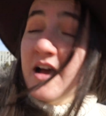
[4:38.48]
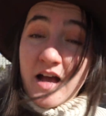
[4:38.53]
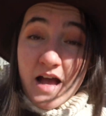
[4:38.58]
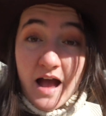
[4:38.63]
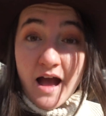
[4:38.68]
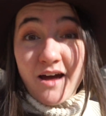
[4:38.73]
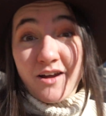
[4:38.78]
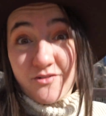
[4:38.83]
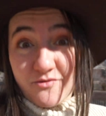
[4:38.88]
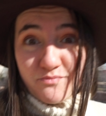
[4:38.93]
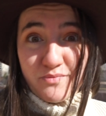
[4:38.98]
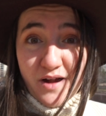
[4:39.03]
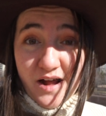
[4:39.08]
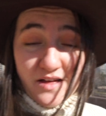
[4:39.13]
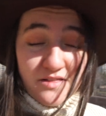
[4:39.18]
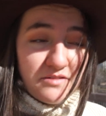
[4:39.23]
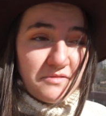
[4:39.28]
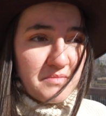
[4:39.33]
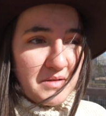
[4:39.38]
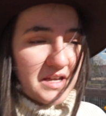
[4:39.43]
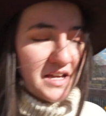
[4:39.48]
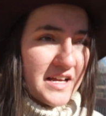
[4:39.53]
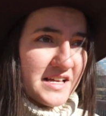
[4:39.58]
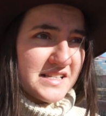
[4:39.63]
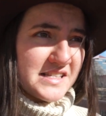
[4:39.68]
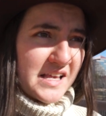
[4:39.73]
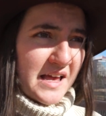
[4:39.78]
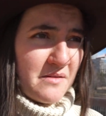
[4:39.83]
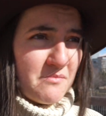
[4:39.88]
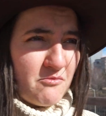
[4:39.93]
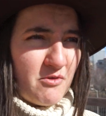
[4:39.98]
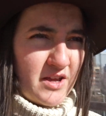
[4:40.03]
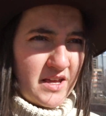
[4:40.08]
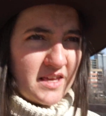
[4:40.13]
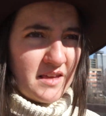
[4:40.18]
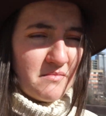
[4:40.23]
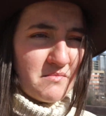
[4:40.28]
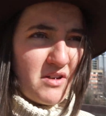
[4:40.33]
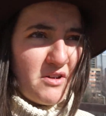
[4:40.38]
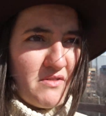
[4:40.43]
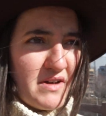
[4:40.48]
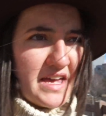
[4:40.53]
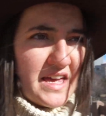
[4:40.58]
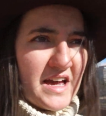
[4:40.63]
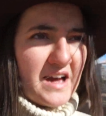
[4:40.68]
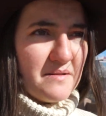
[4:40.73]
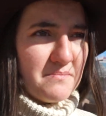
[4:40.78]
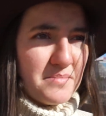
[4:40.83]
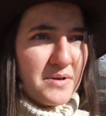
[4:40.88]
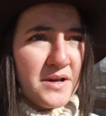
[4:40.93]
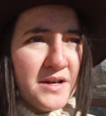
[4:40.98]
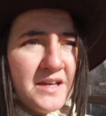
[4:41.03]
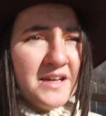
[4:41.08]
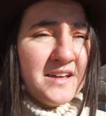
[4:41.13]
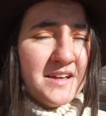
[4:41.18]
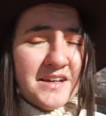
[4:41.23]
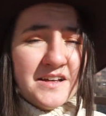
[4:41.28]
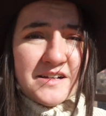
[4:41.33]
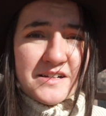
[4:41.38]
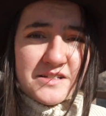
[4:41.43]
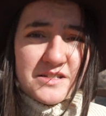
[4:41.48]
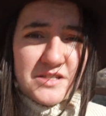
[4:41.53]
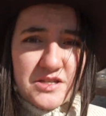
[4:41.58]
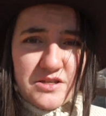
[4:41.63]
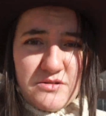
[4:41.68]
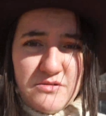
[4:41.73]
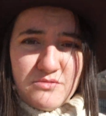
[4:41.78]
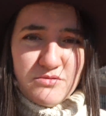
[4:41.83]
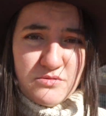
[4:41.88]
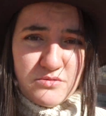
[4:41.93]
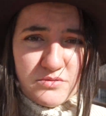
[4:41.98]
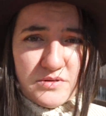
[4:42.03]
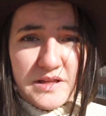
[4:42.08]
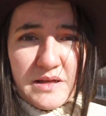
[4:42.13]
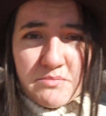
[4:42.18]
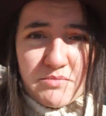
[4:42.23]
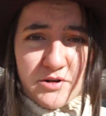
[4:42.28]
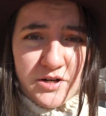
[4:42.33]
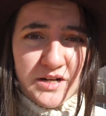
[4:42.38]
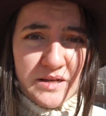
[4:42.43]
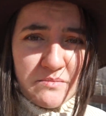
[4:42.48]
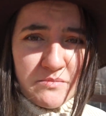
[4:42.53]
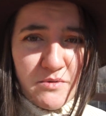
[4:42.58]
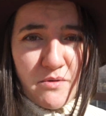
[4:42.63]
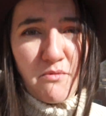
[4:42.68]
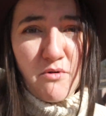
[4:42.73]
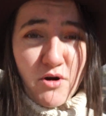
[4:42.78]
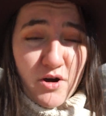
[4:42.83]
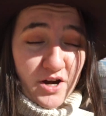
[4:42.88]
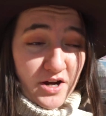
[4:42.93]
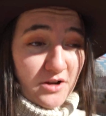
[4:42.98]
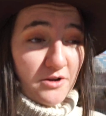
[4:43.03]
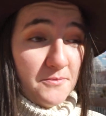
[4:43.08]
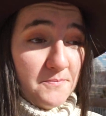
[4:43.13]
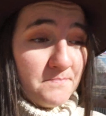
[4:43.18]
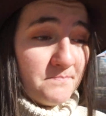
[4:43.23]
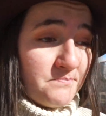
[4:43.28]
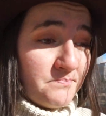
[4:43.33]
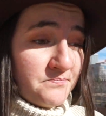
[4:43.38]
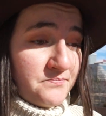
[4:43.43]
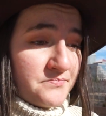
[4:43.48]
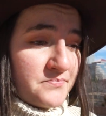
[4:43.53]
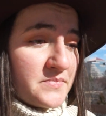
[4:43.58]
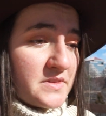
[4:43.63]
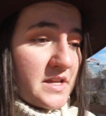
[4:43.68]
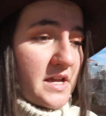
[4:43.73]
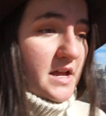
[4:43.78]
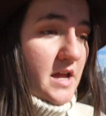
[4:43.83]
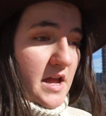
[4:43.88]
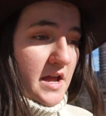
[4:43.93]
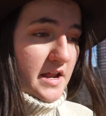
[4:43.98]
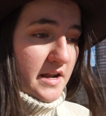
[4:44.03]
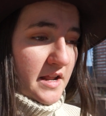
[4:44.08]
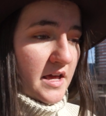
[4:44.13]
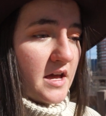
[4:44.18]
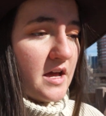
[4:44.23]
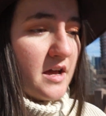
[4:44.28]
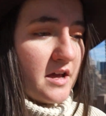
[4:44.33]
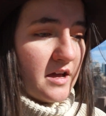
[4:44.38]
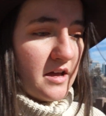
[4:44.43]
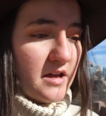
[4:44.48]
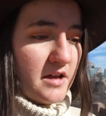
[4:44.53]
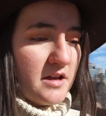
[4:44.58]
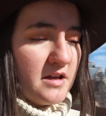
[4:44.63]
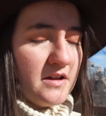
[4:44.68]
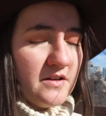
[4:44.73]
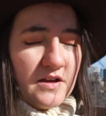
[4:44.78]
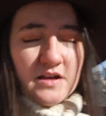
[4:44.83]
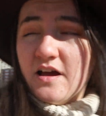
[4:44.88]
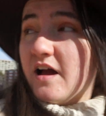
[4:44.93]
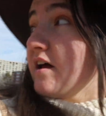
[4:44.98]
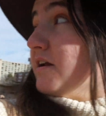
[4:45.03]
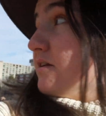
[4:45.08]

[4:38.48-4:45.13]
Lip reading: out of breath because I'm making my way up to Liberty Memorial, and I